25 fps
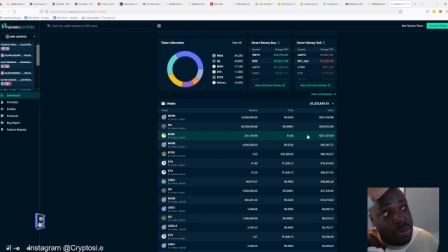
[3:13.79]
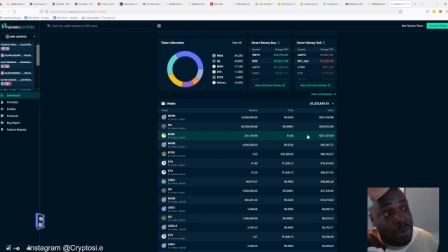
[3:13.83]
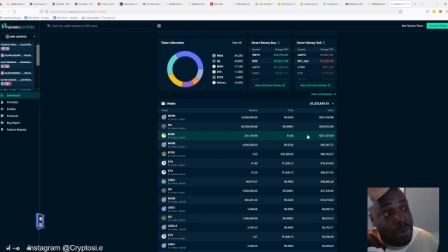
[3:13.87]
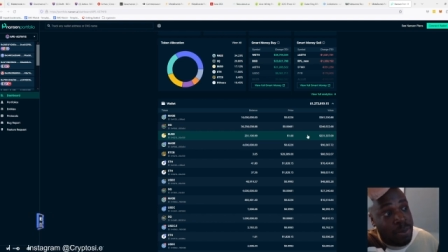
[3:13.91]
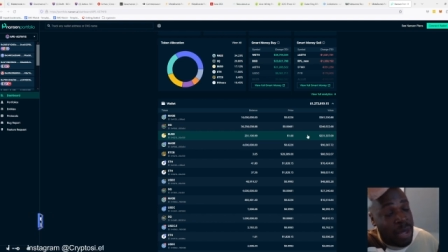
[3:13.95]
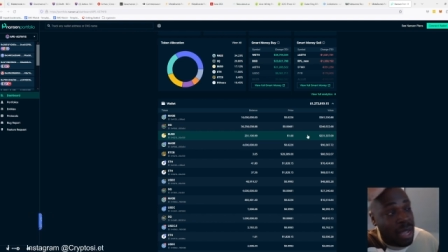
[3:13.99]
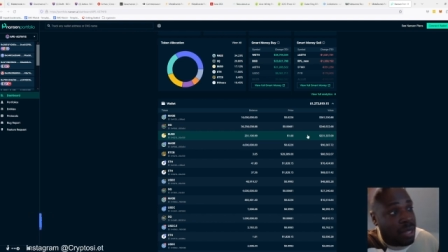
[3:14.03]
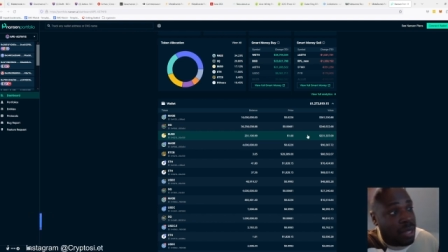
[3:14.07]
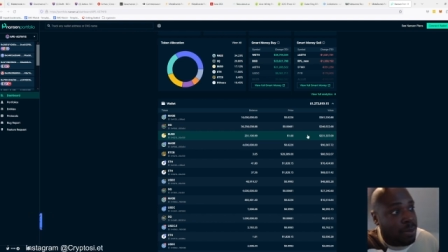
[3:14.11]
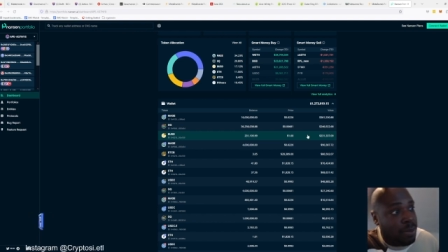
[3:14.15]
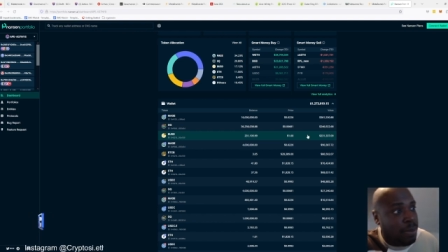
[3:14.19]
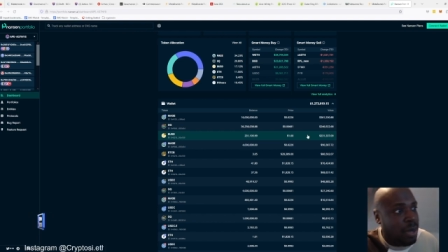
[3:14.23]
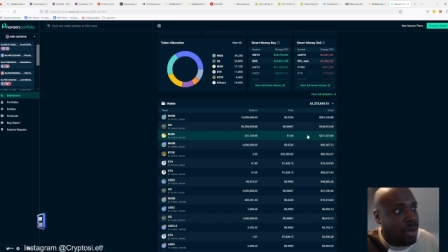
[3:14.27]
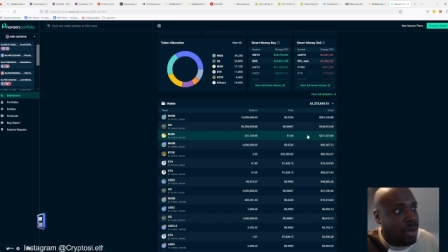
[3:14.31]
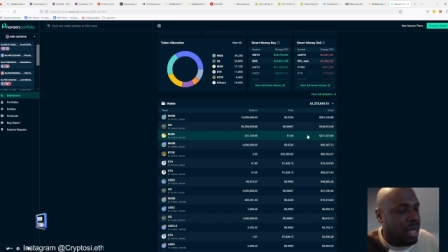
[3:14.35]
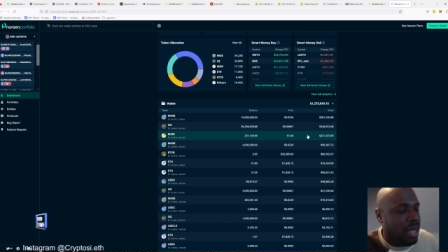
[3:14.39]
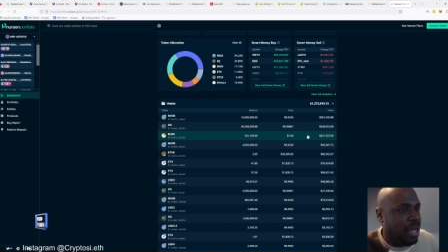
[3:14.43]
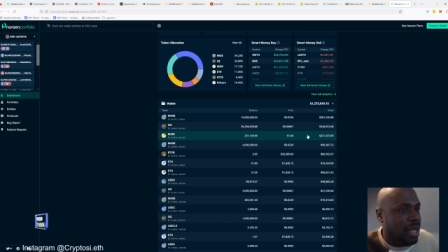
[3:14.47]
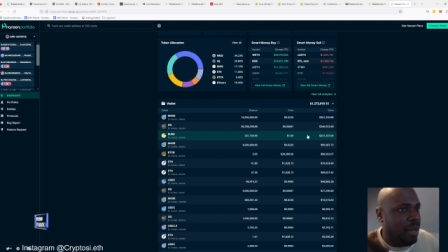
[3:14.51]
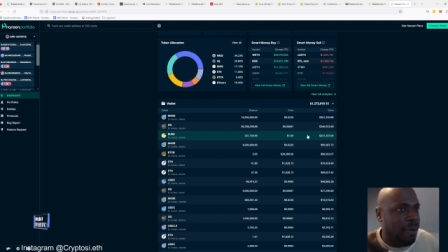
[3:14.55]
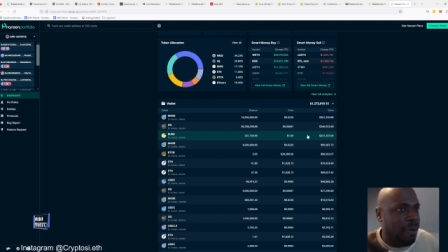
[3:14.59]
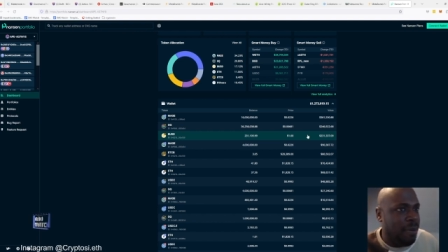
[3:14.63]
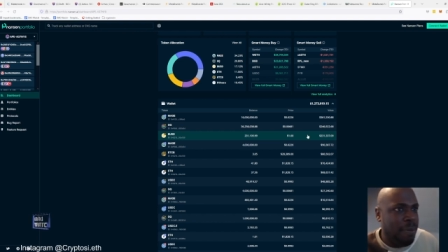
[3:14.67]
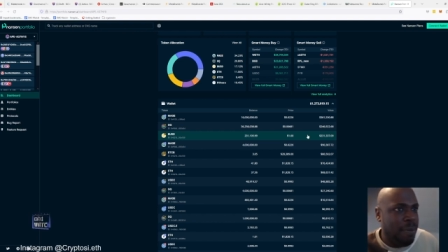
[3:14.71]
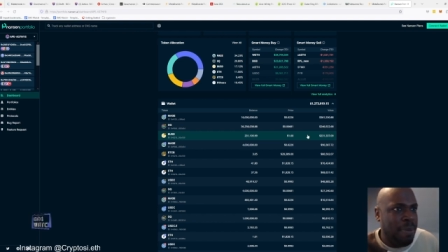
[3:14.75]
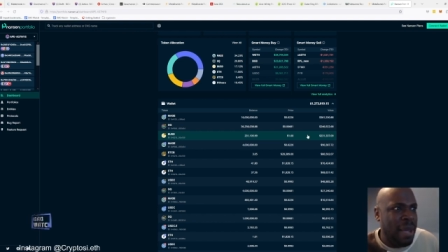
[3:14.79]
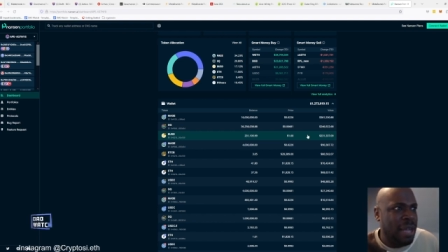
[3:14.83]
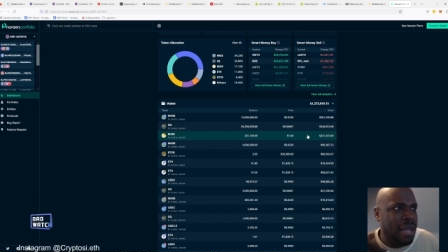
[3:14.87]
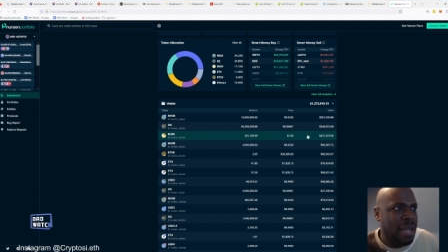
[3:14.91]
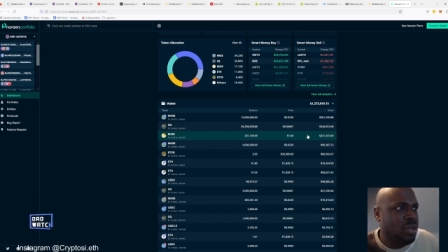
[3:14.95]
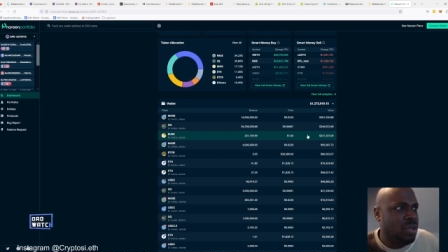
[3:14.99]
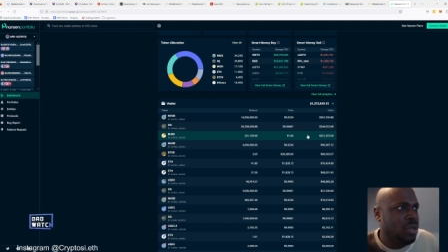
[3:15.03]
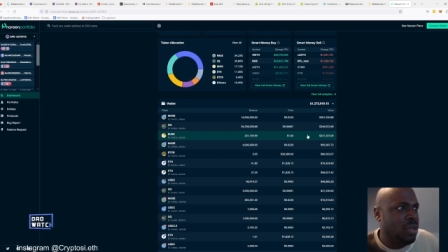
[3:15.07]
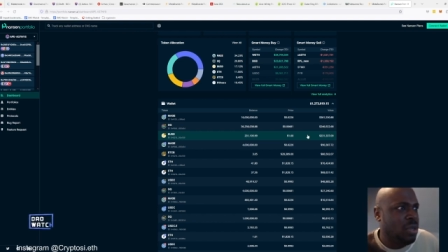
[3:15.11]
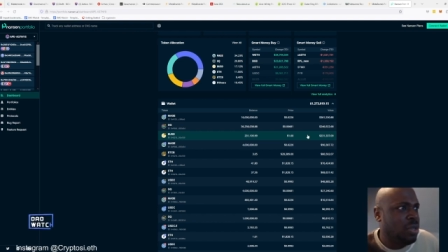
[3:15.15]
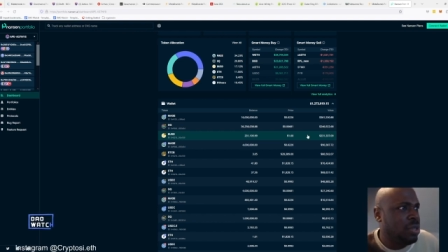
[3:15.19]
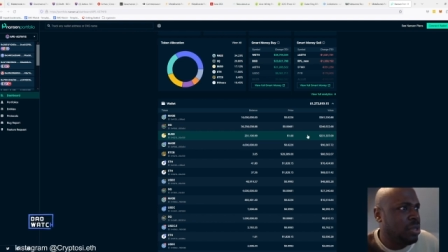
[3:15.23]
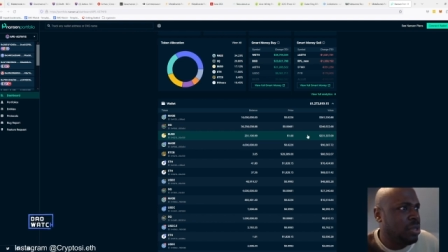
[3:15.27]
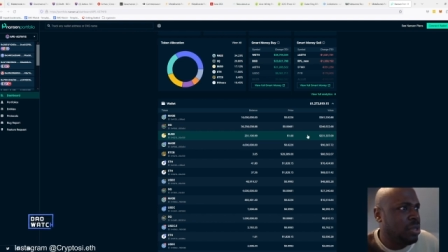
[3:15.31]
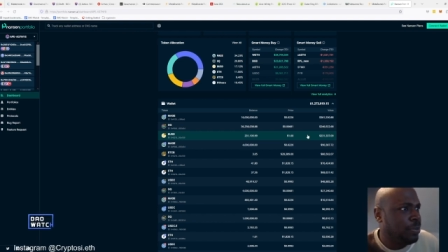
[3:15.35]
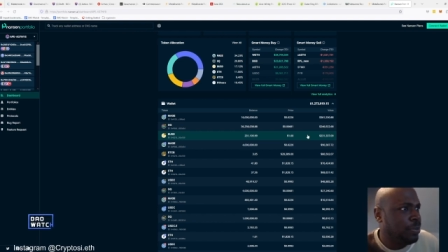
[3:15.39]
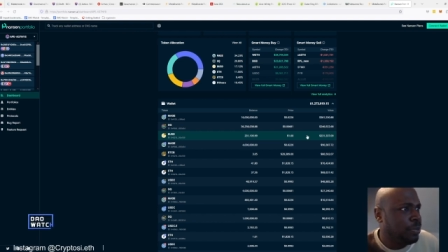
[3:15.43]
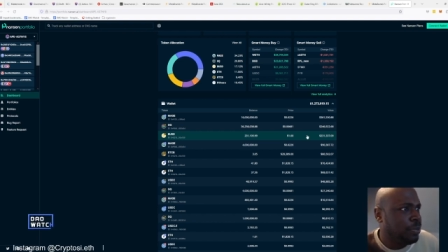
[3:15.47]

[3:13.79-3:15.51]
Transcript: backed by Paxos